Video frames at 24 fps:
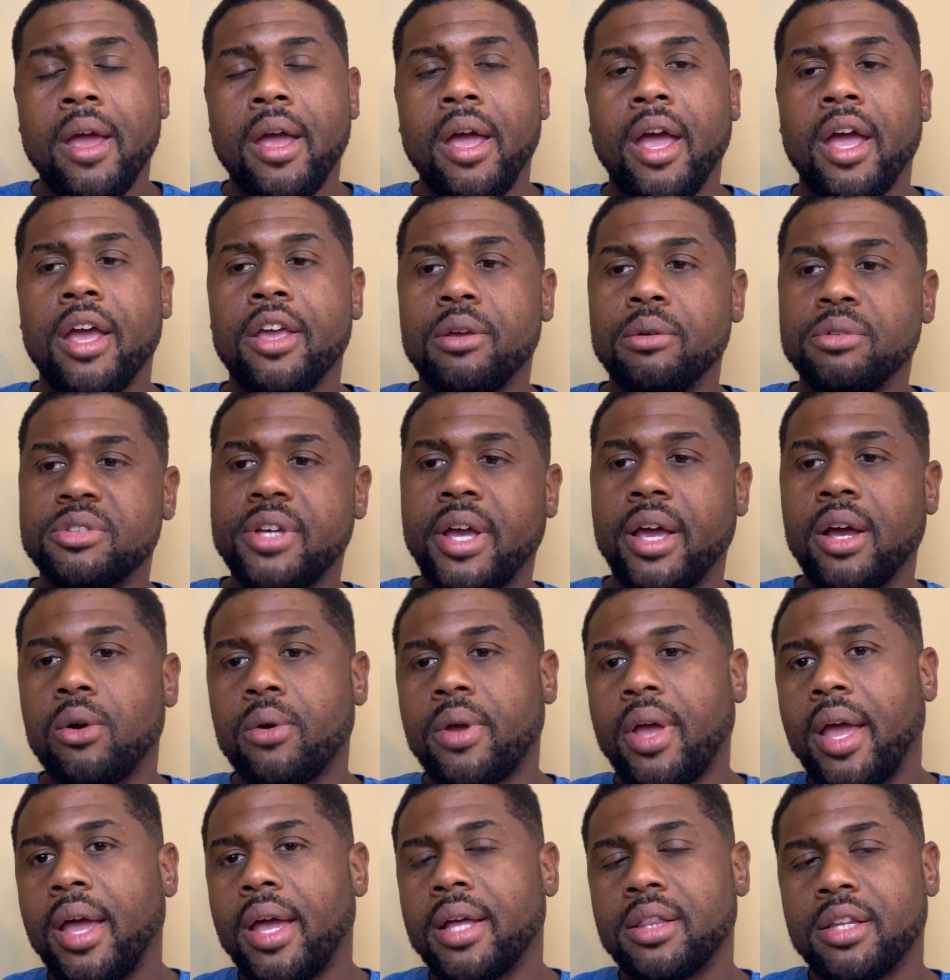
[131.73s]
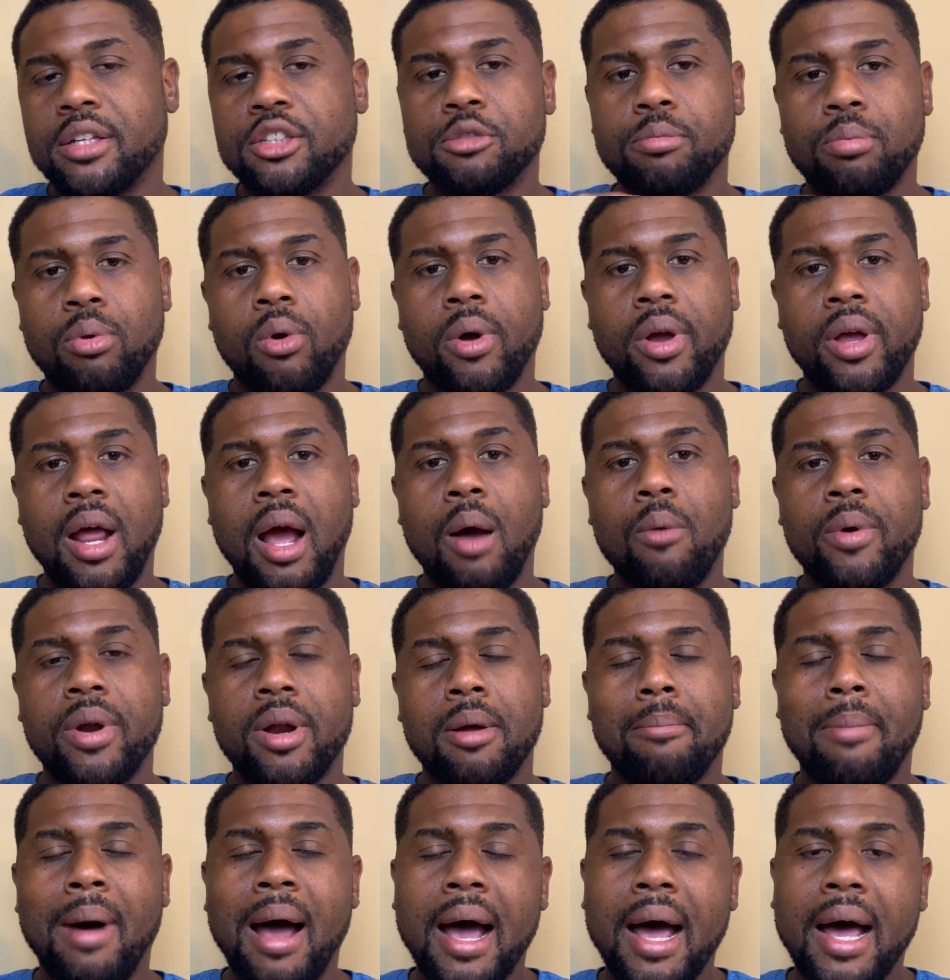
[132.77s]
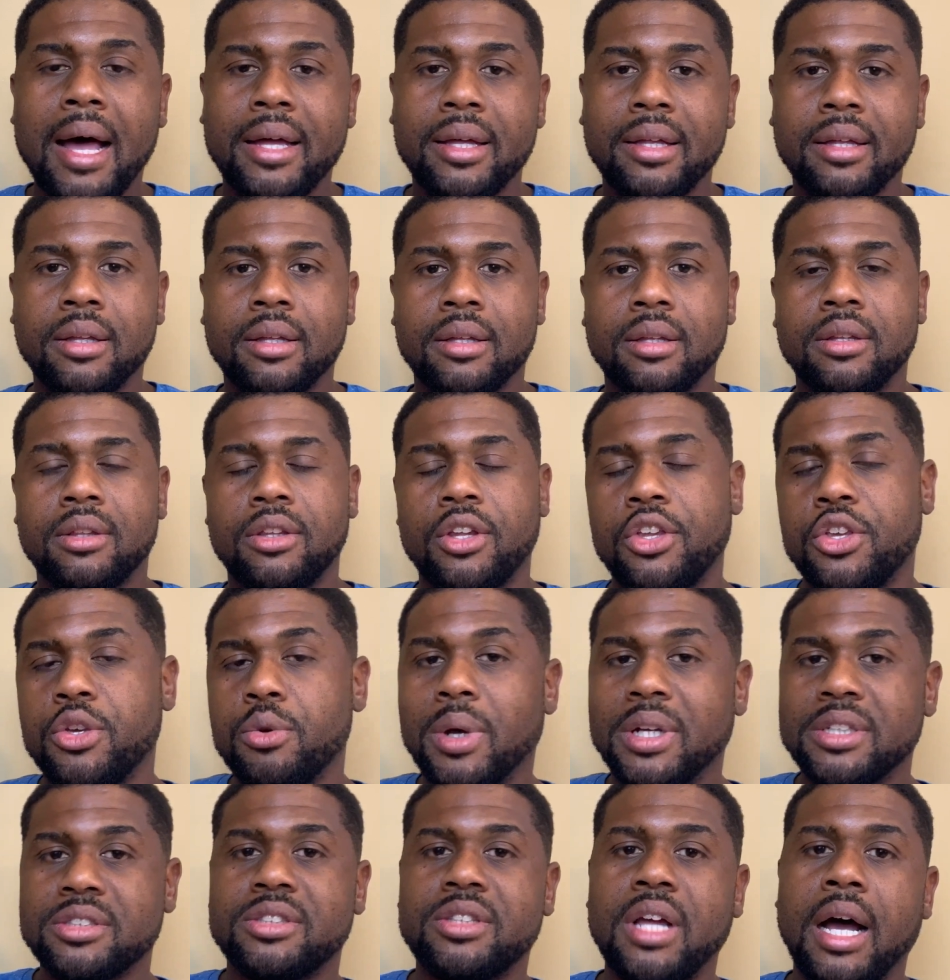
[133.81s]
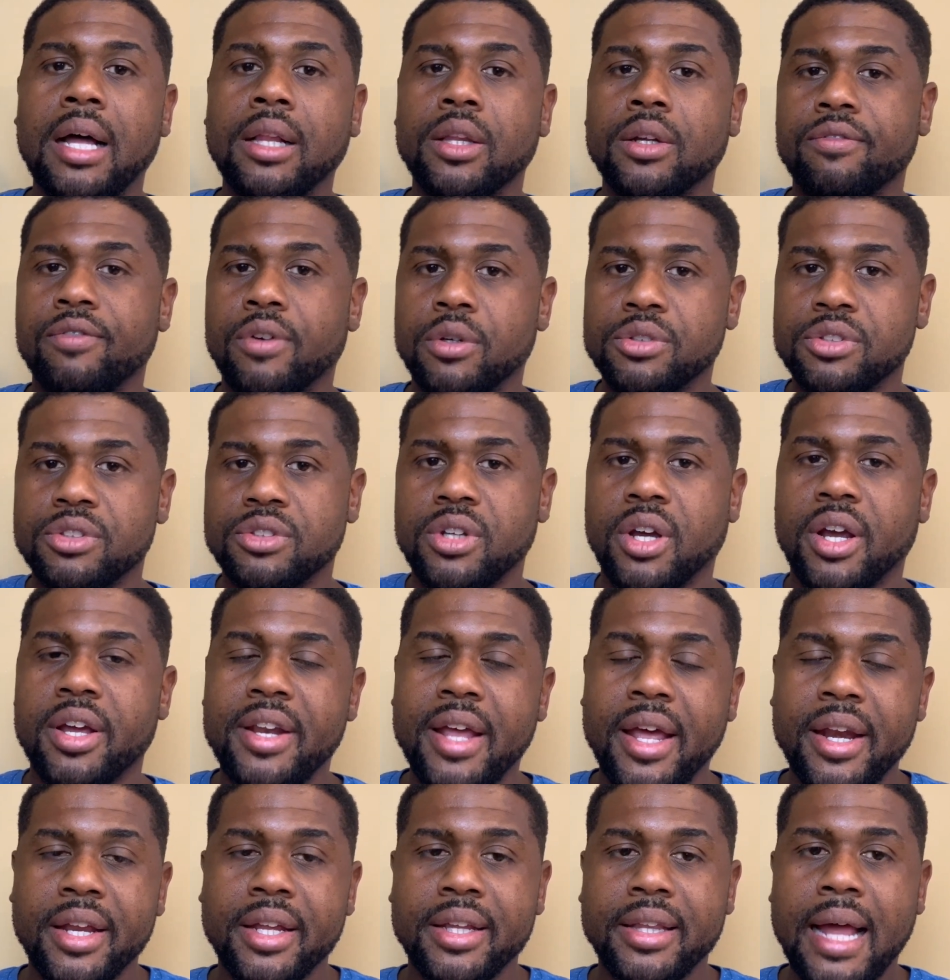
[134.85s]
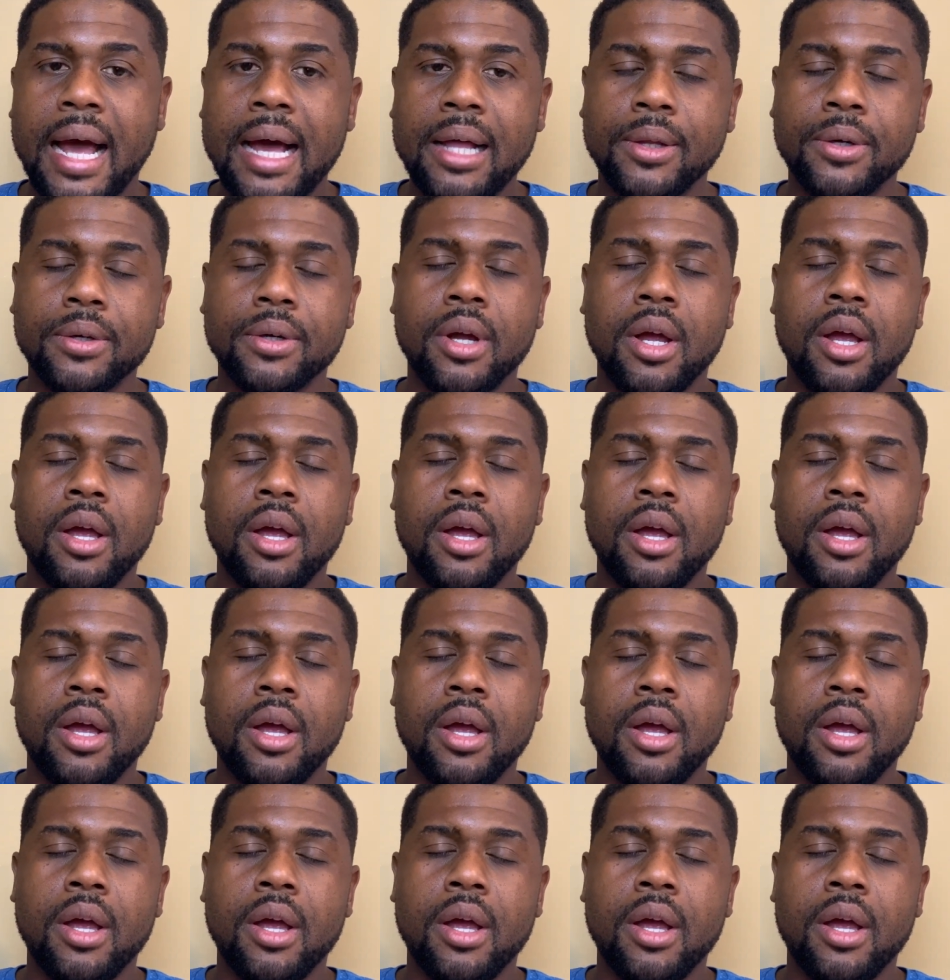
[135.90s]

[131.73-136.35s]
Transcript: And you say, okay, at this point, I want to buy the US dollar versus the Canadian dollar.